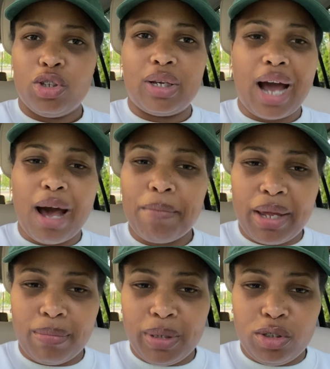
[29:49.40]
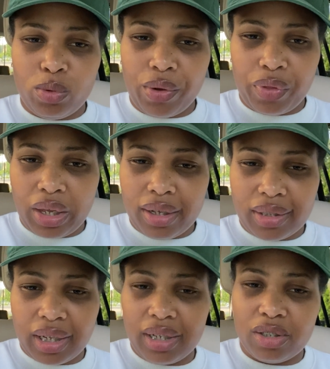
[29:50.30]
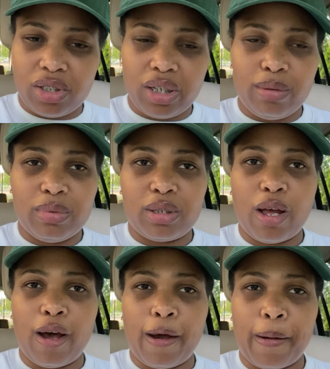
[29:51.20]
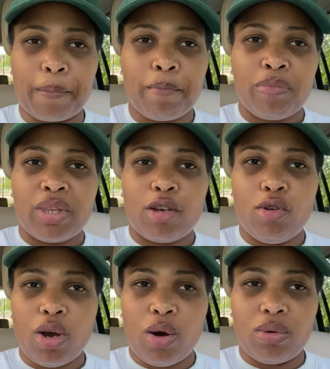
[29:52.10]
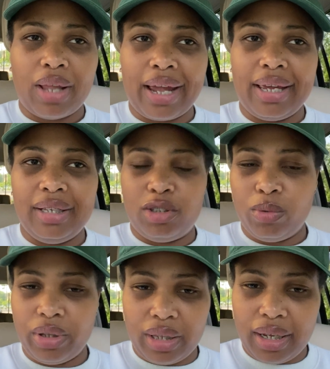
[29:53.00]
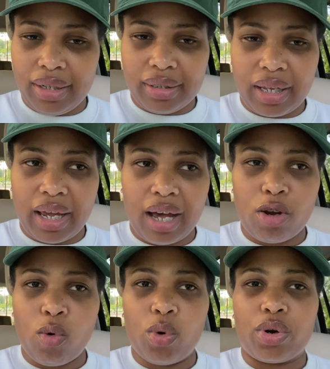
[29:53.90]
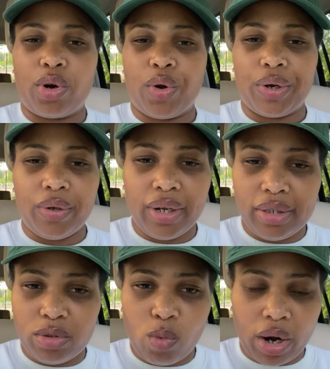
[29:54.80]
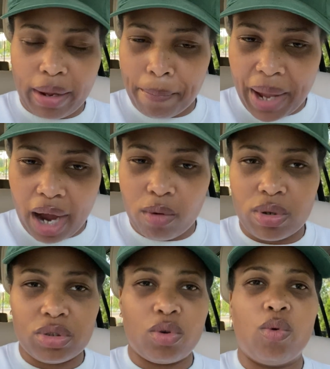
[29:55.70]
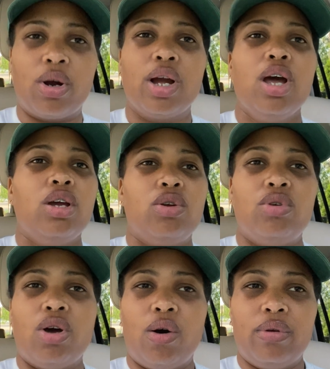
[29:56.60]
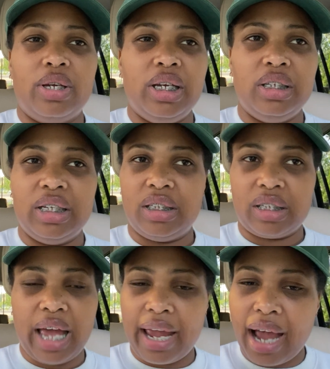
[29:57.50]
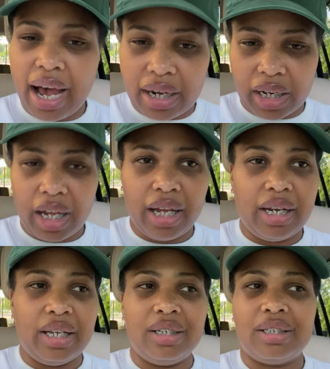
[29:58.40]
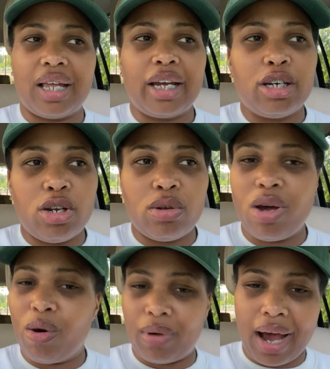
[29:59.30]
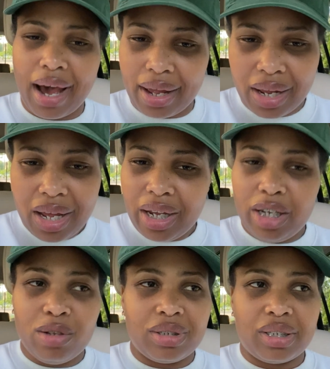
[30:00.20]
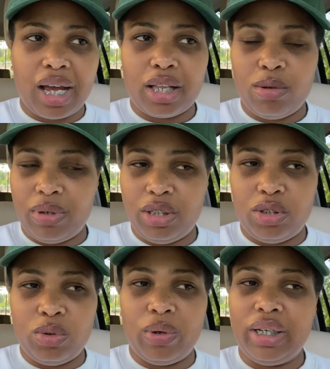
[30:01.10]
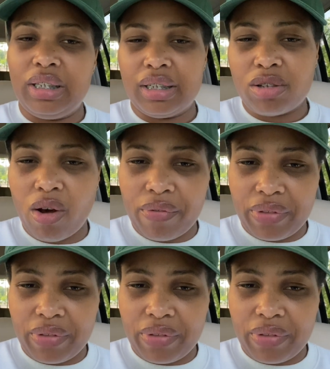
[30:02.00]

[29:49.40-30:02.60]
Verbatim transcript: God may be doing things and it seems um you know, like he's doing things out of order or he's working backwards or, you know, he is chaotic. And, and it's like, no, God, he knows exactly what he's doing. He does all